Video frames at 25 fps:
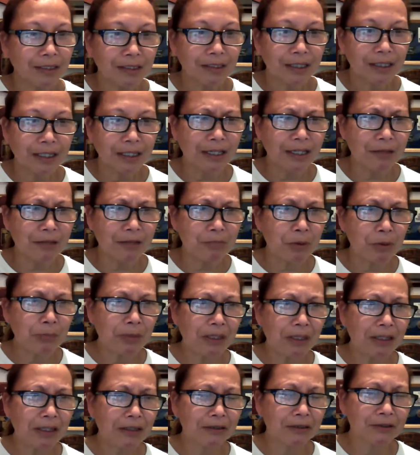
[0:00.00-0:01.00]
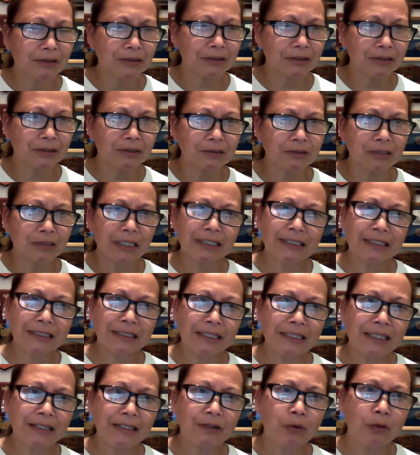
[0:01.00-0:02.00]
about, I think,
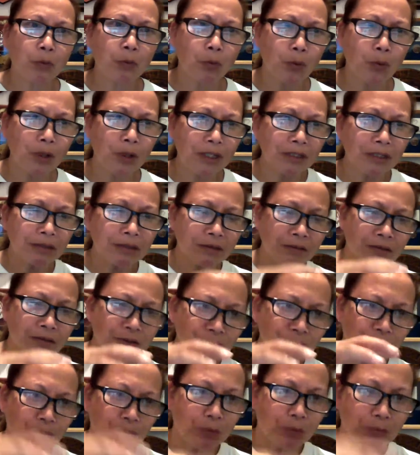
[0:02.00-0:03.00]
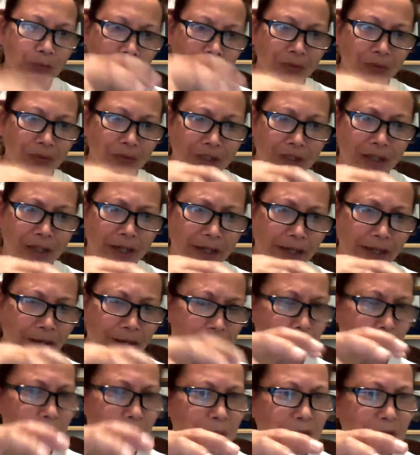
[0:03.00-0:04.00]
one strawberry. I have
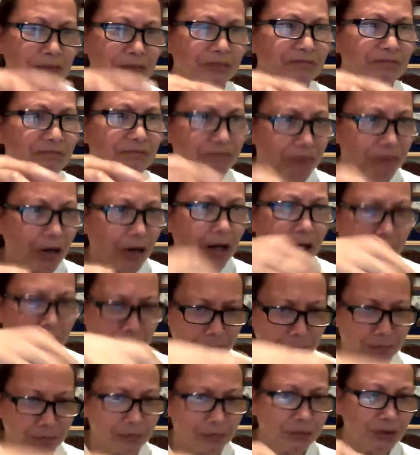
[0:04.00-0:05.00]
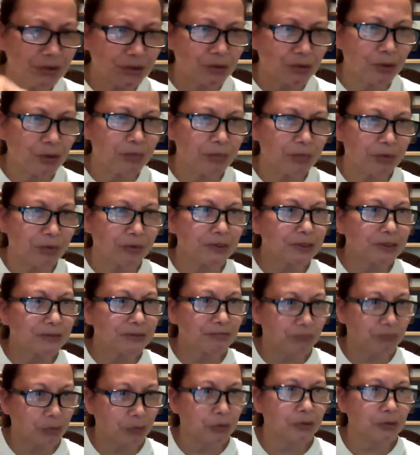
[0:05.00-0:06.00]
about 5 strawberries
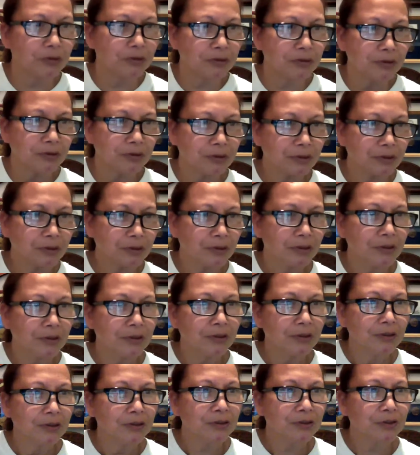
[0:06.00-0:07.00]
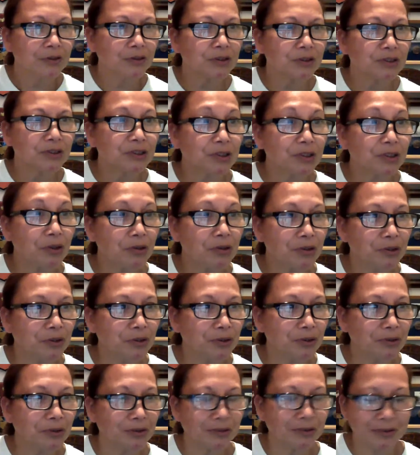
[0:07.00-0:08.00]
fruit. So it's so
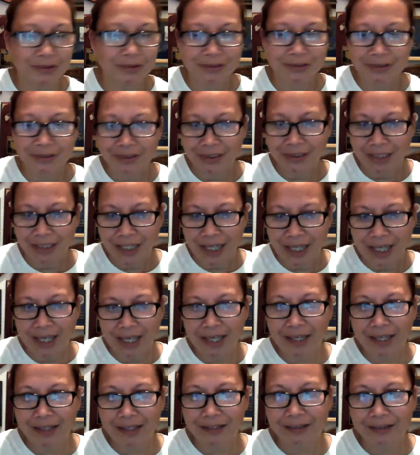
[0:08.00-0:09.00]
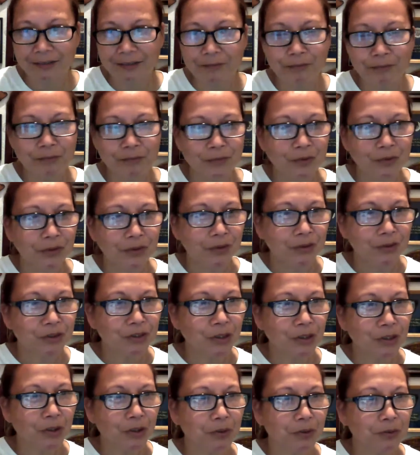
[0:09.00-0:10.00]
cool. And
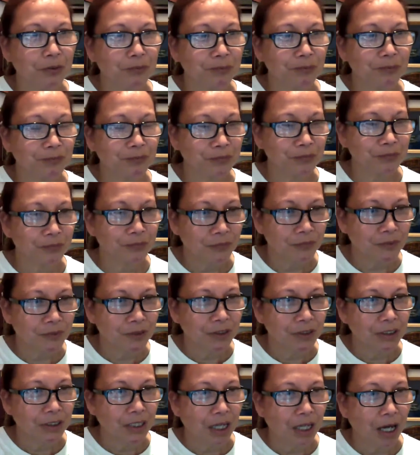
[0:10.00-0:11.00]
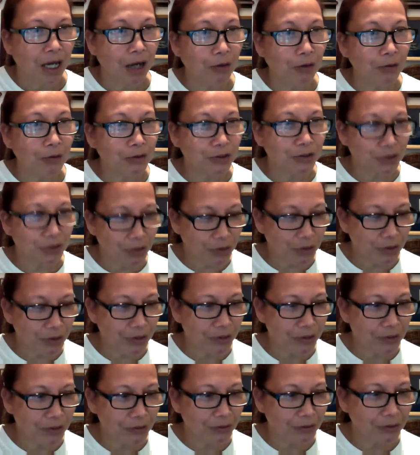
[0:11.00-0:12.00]
so I will show
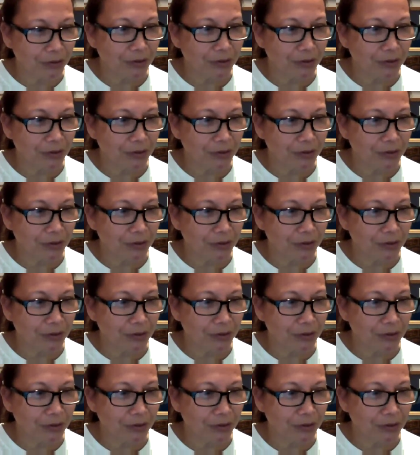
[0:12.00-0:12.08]
you